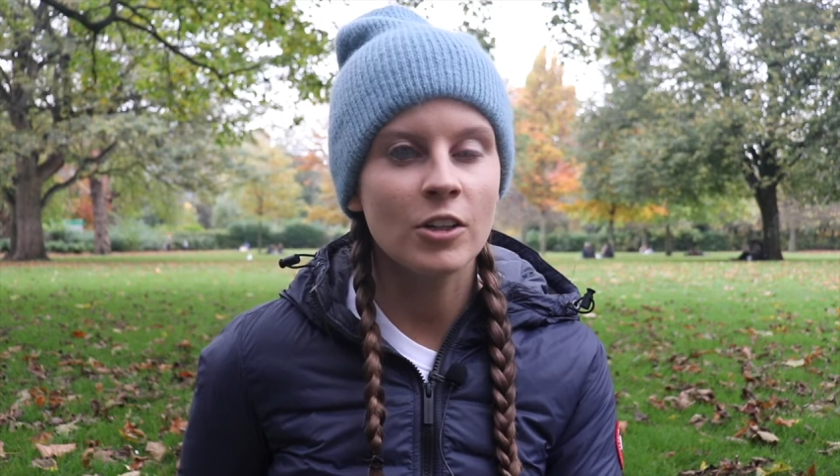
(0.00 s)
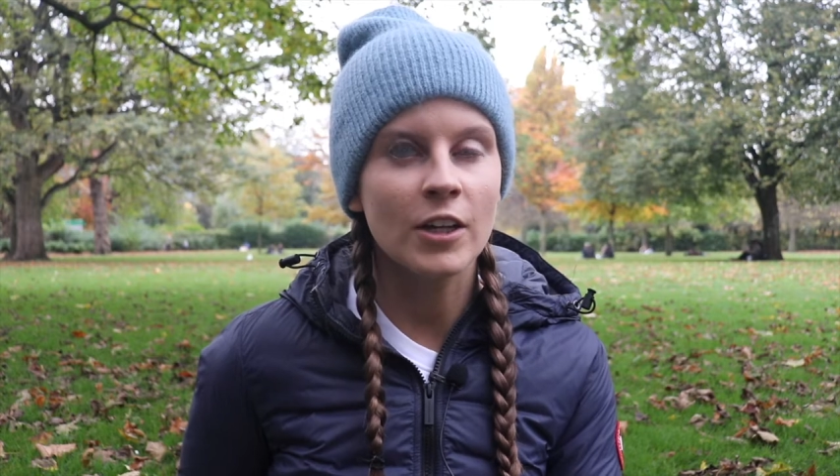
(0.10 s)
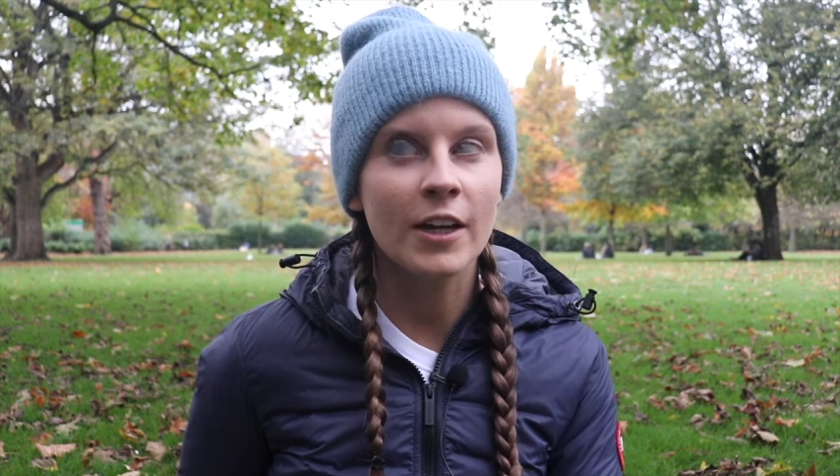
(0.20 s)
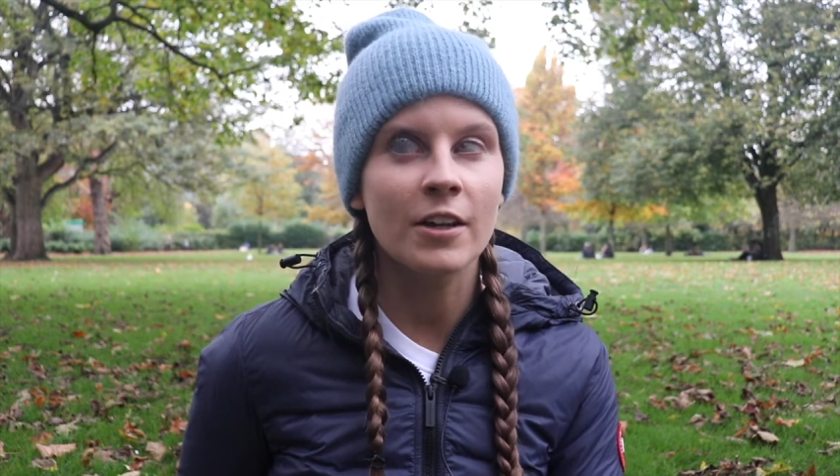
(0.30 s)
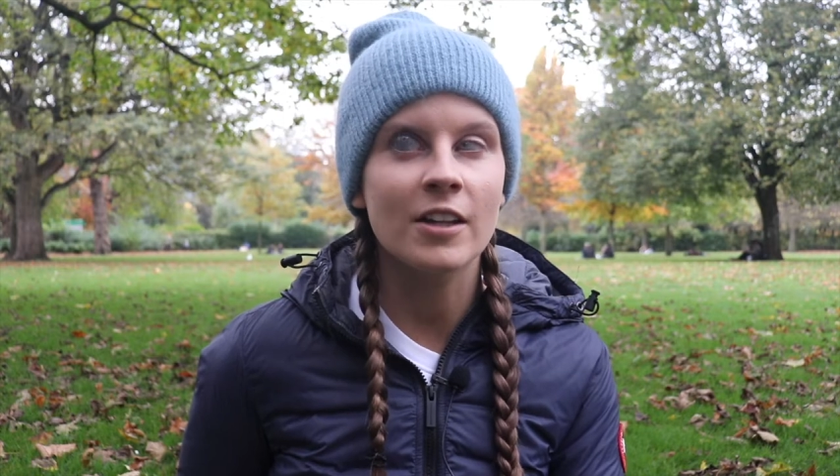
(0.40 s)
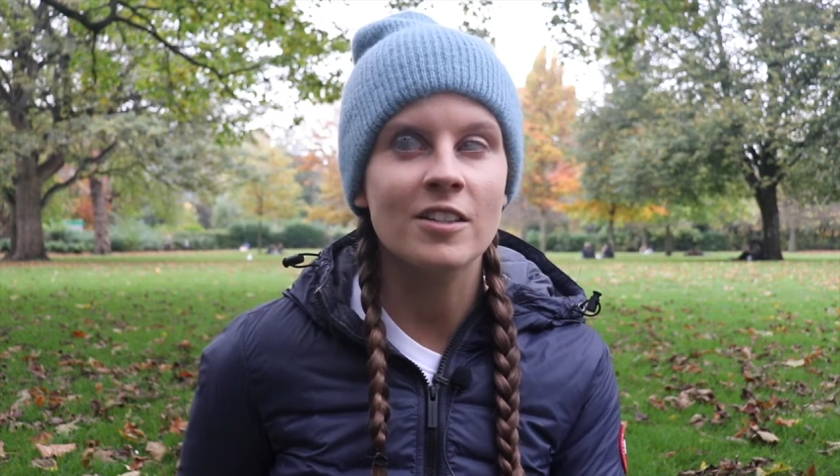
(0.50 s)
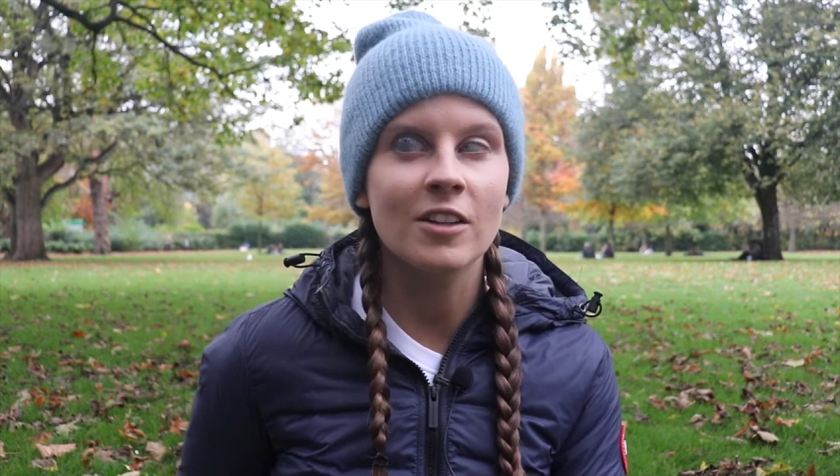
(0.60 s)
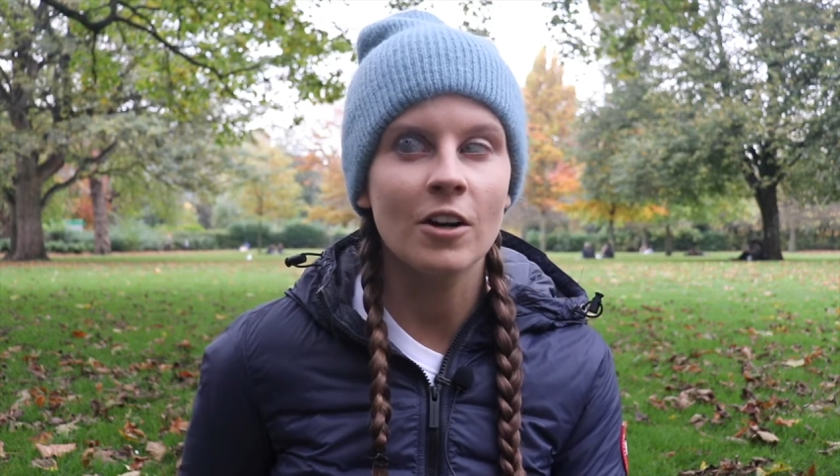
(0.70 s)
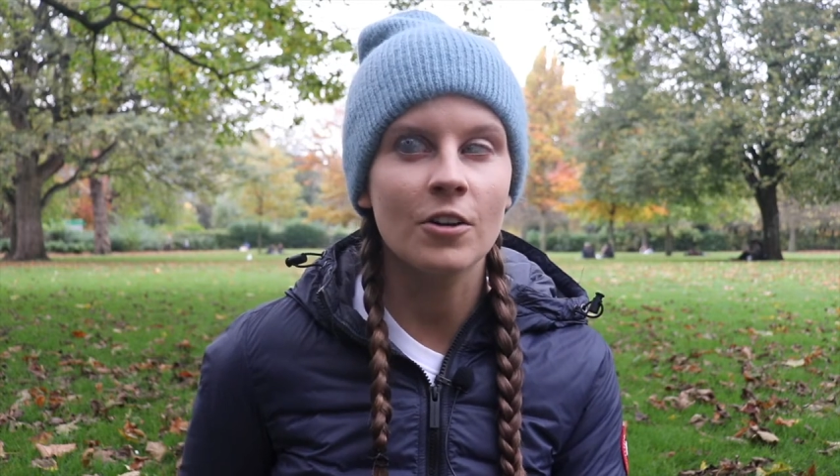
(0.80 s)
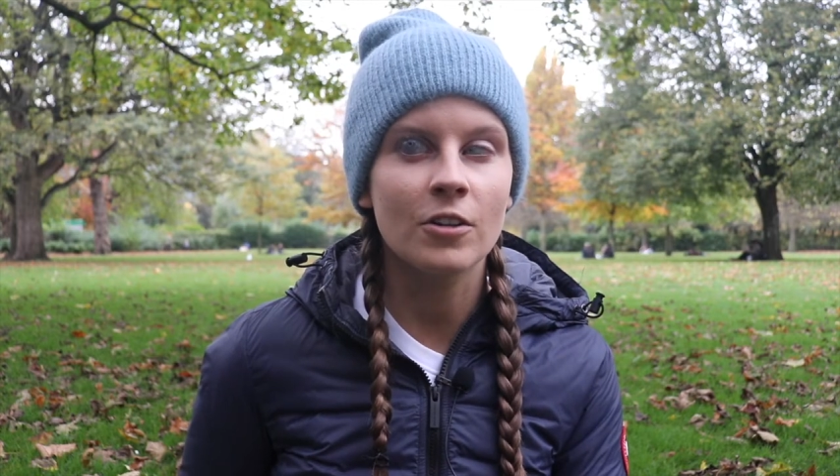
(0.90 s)
it's
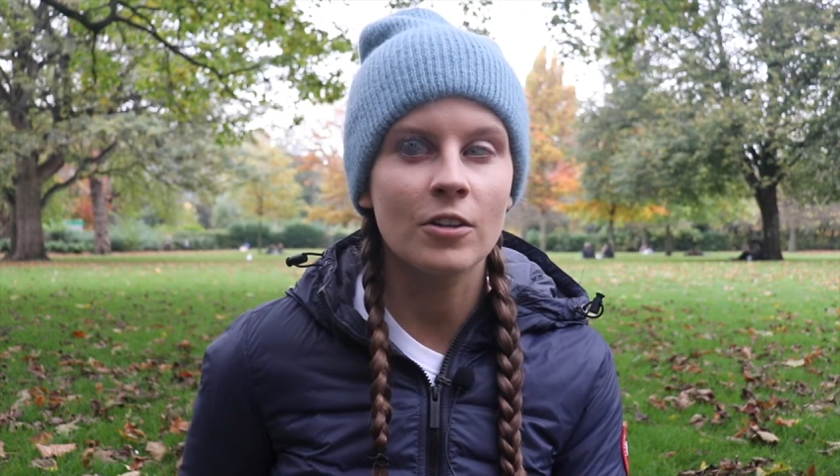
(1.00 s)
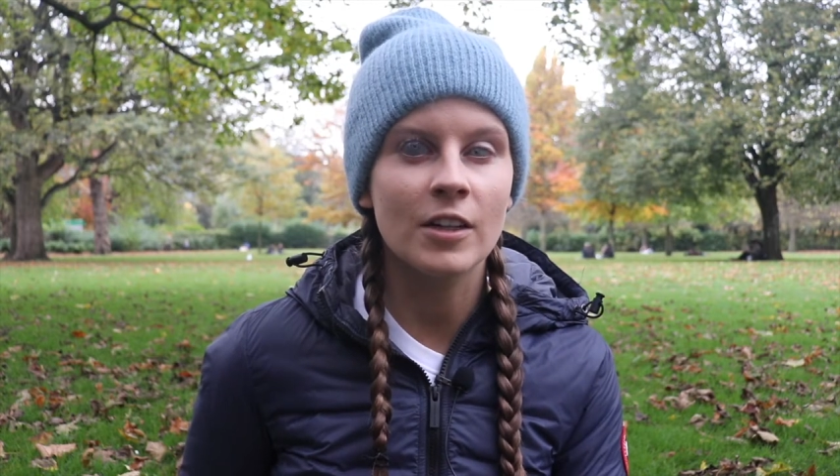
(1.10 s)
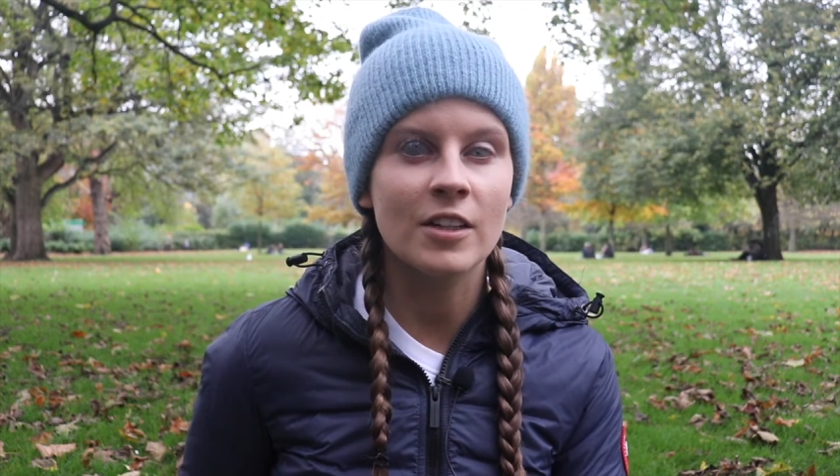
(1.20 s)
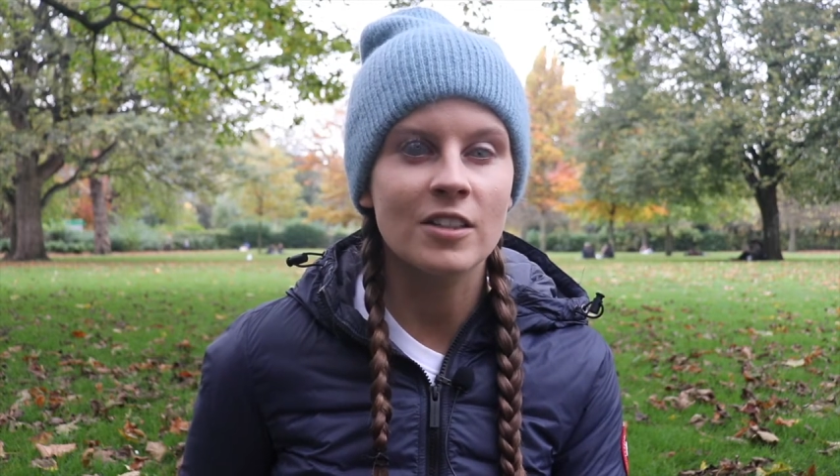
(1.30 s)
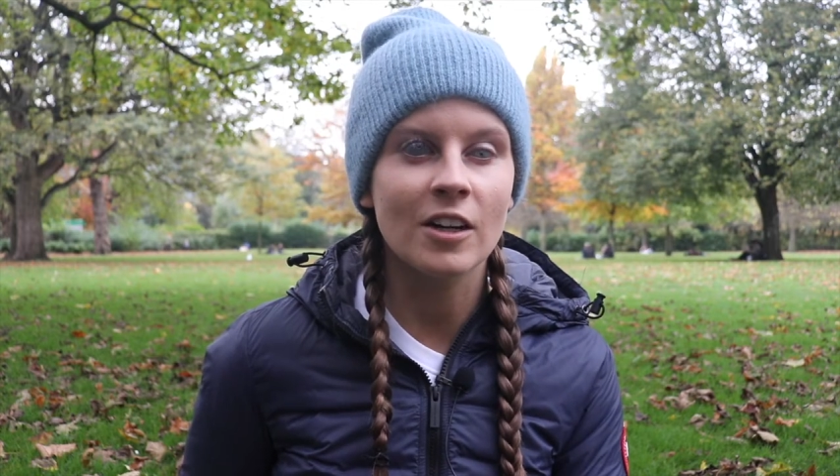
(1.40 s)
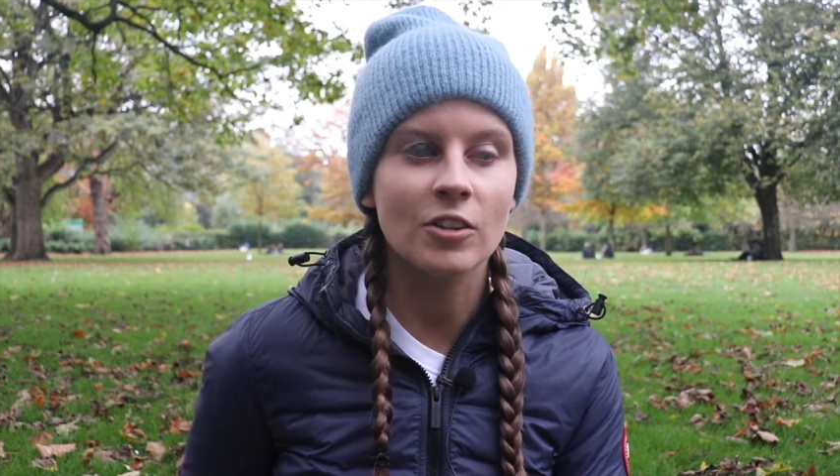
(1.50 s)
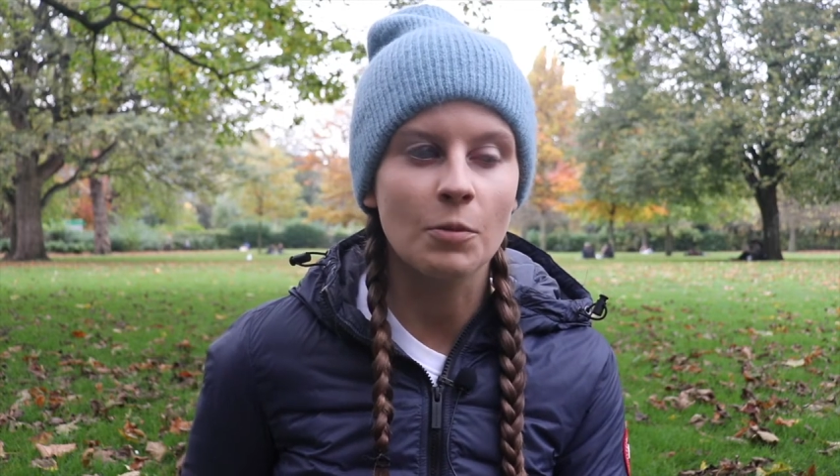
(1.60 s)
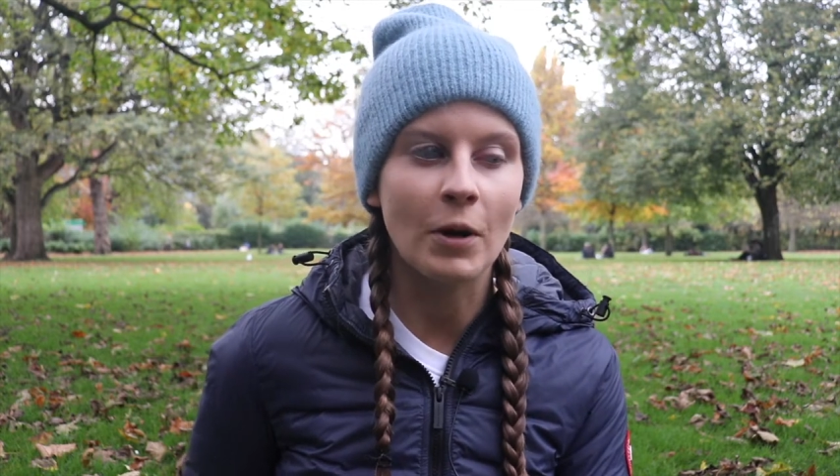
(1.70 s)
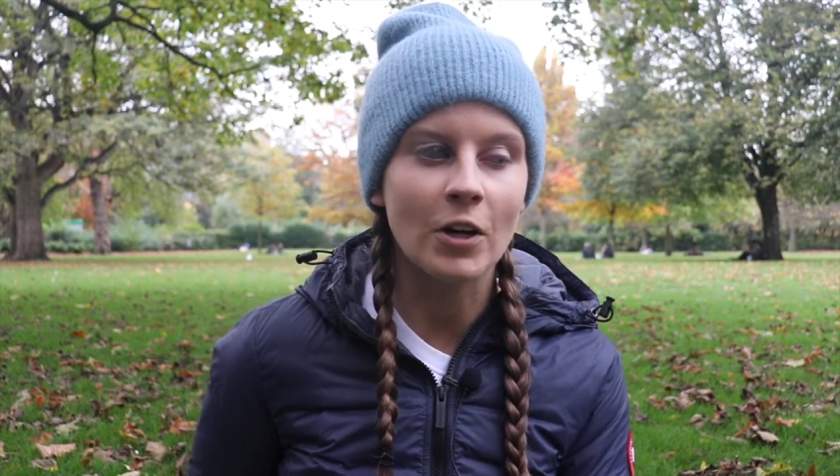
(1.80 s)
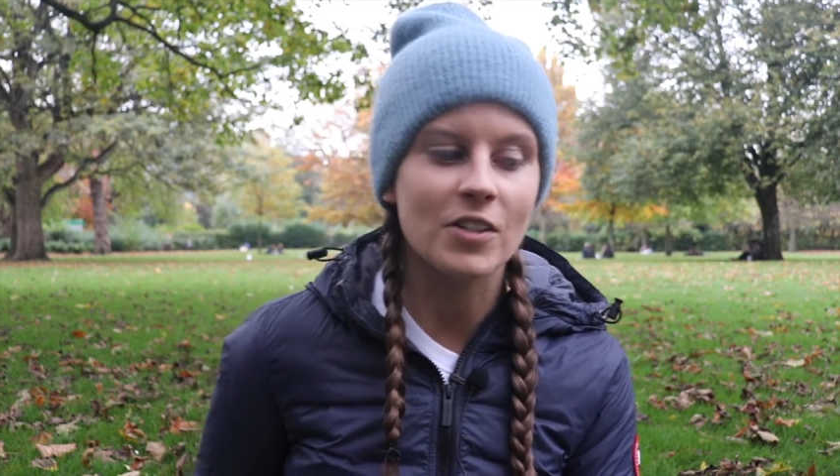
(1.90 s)
not the
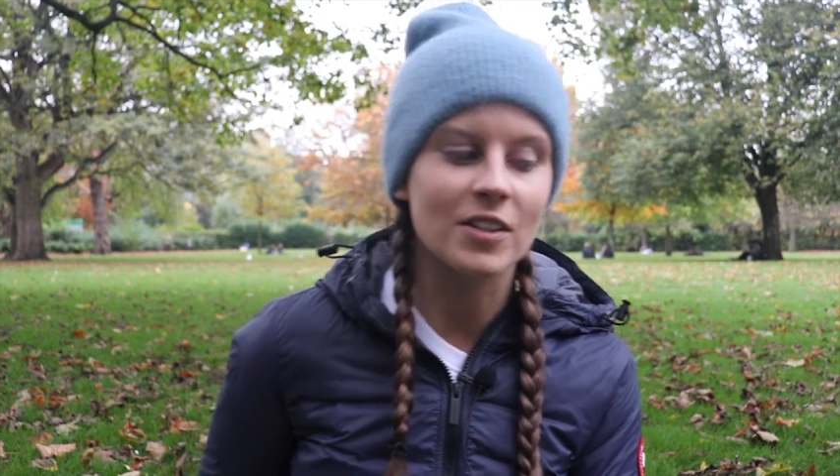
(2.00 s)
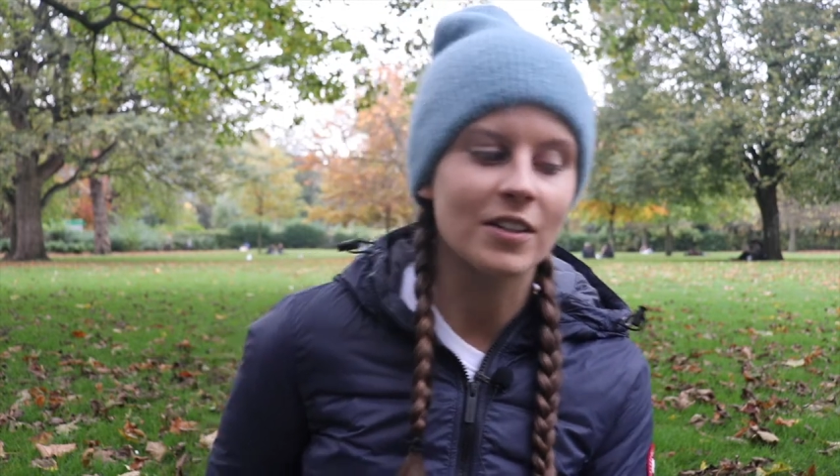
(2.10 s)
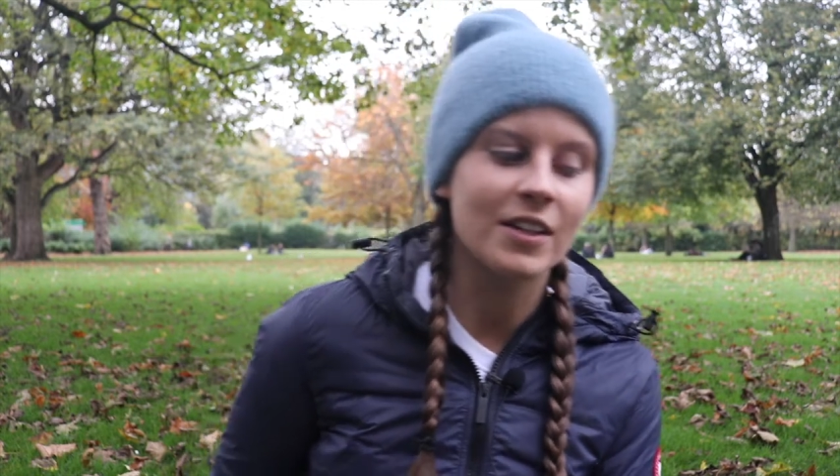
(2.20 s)
person.